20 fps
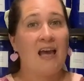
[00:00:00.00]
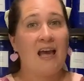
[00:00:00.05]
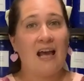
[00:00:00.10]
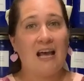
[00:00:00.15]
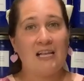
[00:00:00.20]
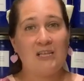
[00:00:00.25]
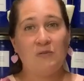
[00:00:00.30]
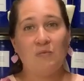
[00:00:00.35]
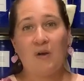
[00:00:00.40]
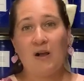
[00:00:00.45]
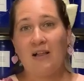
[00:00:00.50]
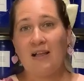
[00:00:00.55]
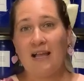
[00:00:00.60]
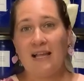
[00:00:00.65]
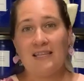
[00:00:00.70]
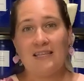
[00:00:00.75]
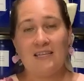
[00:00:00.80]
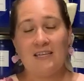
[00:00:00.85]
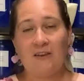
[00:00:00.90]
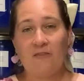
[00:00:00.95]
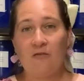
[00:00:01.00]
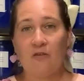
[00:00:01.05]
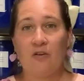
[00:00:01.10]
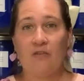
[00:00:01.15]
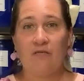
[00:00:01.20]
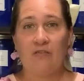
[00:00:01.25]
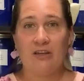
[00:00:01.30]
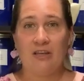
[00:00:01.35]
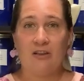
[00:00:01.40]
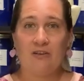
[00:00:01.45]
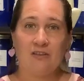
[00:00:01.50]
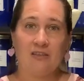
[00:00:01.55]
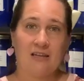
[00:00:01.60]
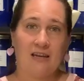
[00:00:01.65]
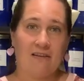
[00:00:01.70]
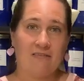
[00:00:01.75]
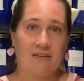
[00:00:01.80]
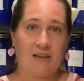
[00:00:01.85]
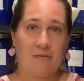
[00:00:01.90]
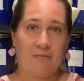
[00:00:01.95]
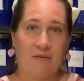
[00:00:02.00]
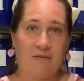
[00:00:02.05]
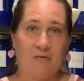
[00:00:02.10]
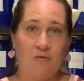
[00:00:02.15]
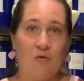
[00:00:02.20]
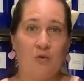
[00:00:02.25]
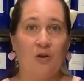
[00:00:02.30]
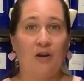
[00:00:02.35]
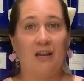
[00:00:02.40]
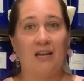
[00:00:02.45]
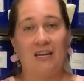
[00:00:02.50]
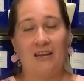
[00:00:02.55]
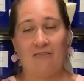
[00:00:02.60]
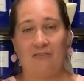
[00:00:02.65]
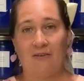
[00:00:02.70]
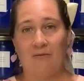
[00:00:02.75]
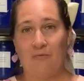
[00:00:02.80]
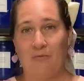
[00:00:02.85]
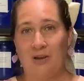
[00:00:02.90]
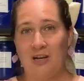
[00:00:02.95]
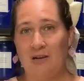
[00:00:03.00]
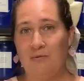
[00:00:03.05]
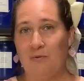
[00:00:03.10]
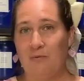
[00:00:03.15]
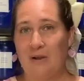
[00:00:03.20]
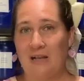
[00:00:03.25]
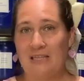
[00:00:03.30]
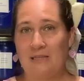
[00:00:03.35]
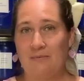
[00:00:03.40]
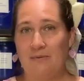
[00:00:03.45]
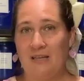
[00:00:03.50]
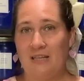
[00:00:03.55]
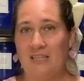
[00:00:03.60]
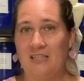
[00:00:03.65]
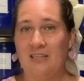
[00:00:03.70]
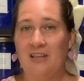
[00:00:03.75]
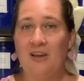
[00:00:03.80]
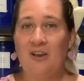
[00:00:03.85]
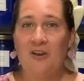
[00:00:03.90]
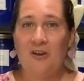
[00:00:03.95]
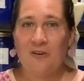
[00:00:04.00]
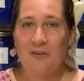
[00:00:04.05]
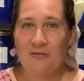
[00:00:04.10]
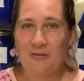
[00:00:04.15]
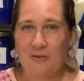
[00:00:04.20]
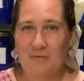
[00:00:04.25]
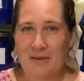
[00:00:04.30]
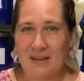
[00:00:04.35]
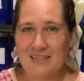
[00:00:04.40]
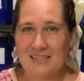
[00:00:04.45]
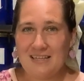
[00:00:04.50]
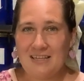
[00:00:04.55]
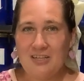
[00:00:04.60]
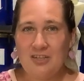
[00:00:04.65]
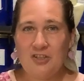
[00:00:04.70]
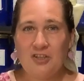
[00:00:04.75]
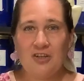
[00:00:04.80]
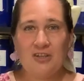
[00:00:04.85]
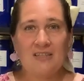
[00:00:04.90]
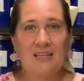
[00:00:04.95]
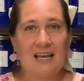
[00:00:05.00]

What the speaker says: as well as the different videos that I've done before and different printable recipes for my tinctures.